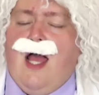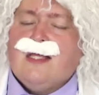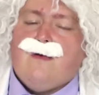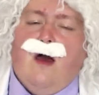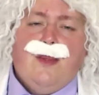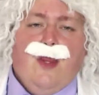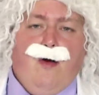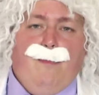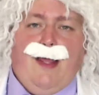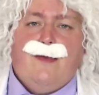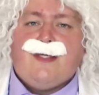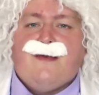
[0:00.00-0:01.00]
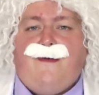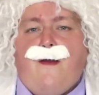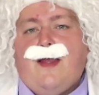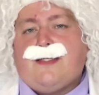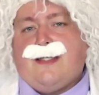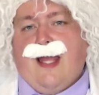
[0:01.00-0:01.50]
As we all know, by using
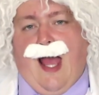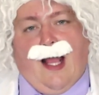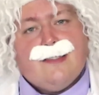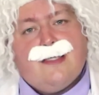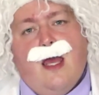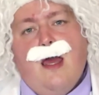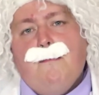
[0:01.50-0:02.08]
various attacks,